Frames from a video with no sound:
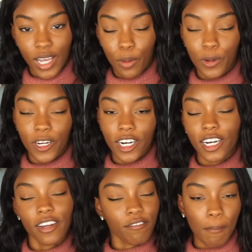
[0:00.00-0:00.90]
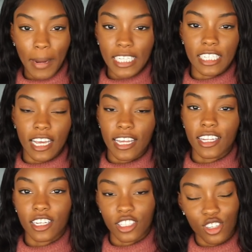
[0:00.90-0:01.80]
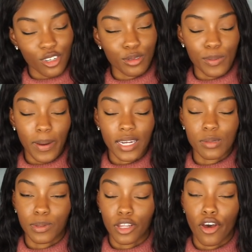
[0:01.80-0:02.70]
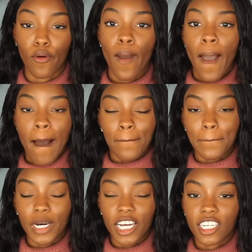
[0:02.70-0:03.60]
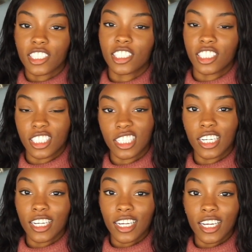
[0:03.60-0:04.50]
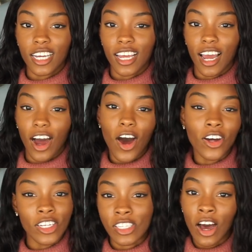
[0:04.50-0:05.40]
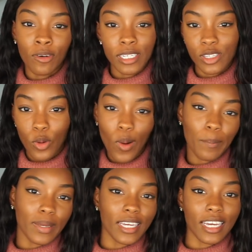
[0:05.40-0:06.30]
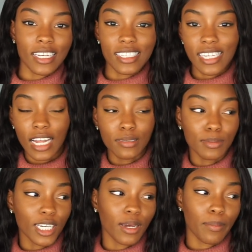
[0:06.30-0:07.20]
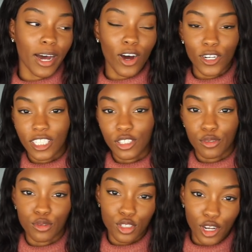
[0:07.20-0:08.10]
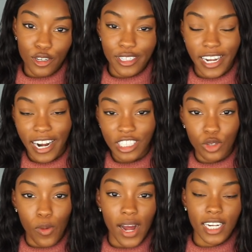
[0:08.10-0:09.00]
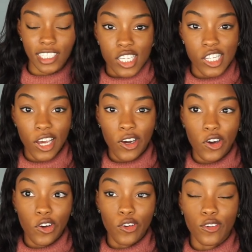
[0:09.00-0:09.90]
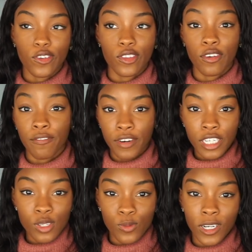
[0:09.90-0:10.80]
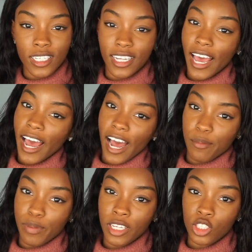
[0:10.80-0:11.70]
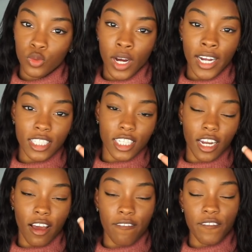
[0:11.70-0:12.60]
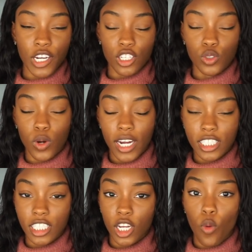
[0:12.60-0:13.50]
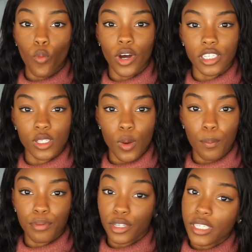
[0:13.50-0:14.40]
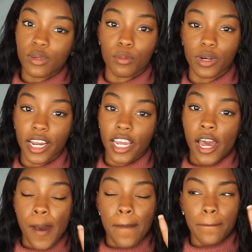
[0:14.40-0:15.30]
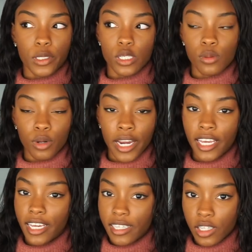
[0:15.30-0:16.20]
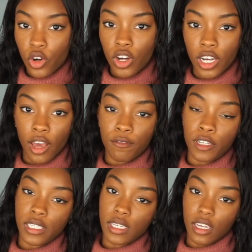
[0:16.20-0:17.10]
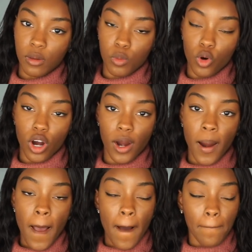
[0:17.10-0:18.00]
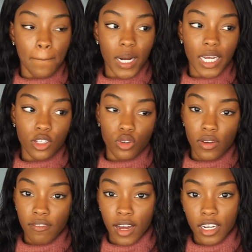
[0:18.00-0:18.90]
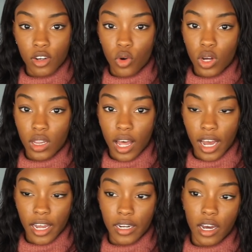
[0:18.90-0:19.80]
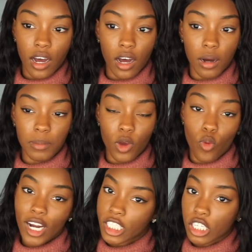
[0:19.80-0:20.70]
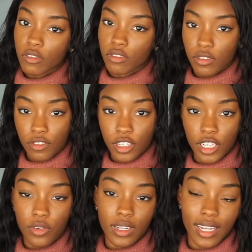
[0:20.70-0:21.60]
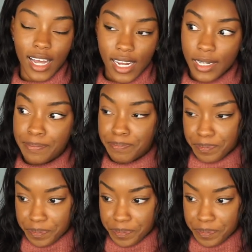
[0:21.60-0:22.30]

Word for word: I'll put her information in the description box below, but she is always on me and telling me about all these new shows that I should watch. So the first one that I binge watched and I finished watching was Prison Break. Prison Break isn't on Netflix anymore, but you can find it online um, and watch it for free online.